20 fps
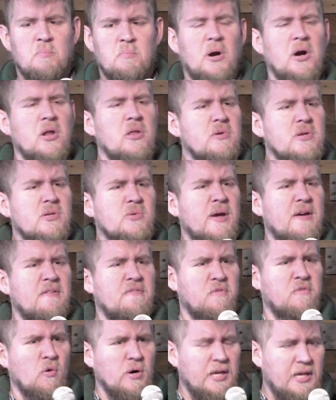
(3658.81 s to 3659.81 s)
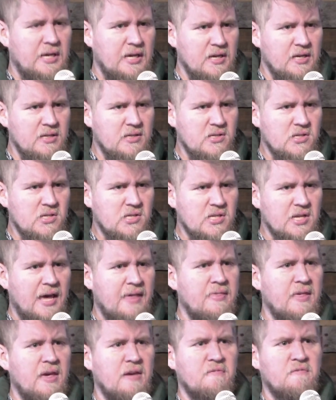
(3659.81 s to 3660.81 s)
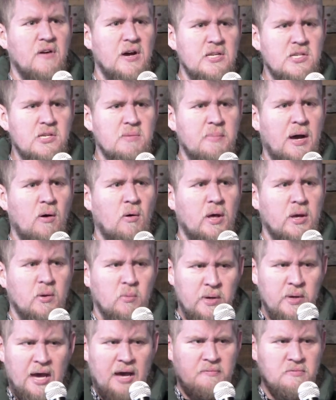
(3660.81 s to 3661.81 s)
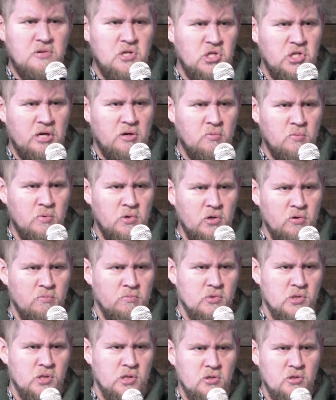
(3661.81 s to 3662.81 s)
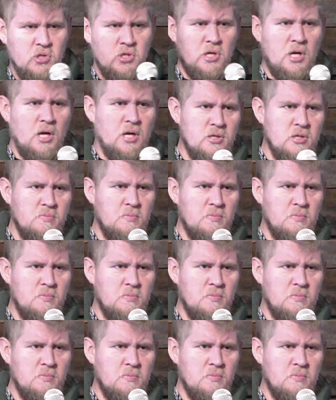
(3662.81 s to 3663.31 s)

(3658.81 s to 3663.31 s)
part of the reason we have four kids and they fuss about, like, we have to share rooms and there's not as